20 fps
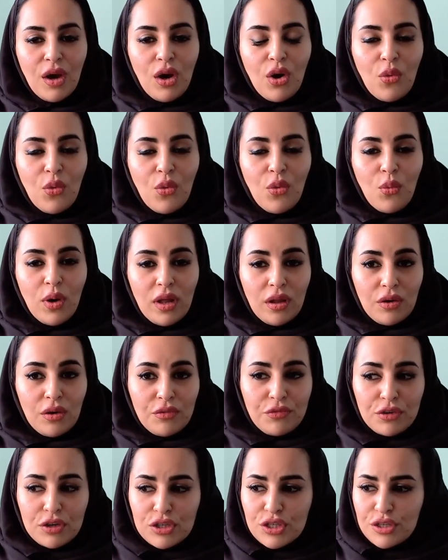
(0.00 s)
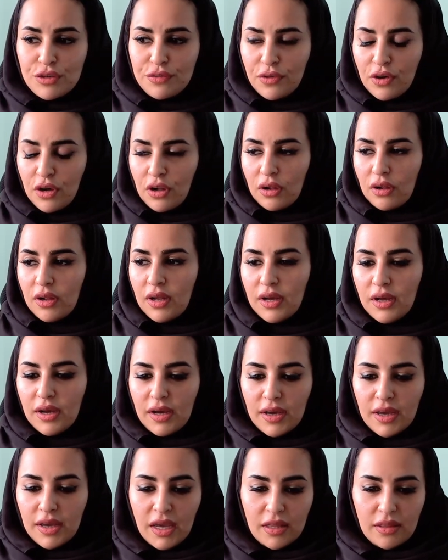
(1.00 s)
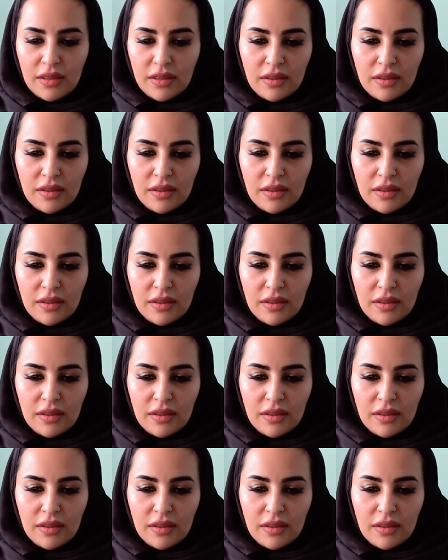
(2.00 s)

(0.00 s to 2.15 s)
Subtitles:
Well, first of all, Kathy,